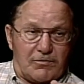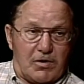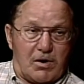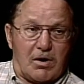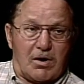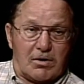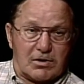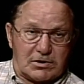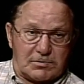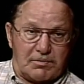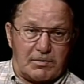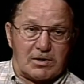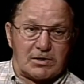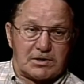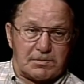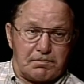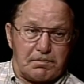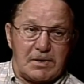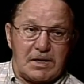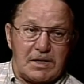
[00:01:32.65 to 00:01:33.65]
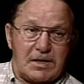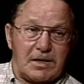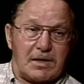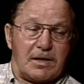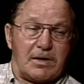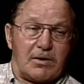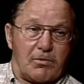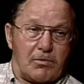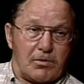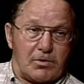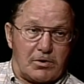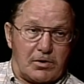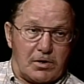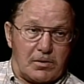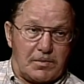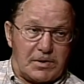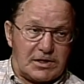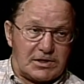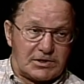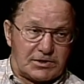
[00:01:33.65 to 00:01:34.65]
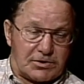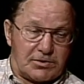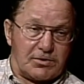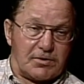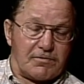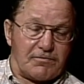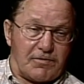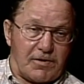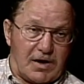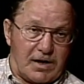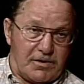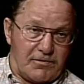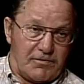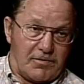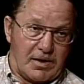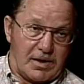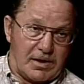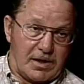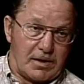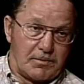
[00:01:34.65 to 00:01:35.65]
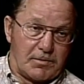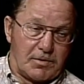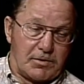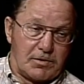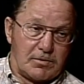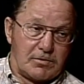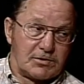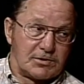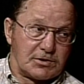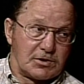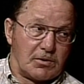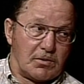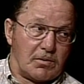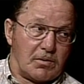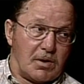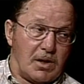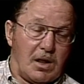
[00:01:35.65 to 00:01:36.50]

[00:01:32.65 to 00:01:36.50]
dogs must meet in order to be certified by them to do so.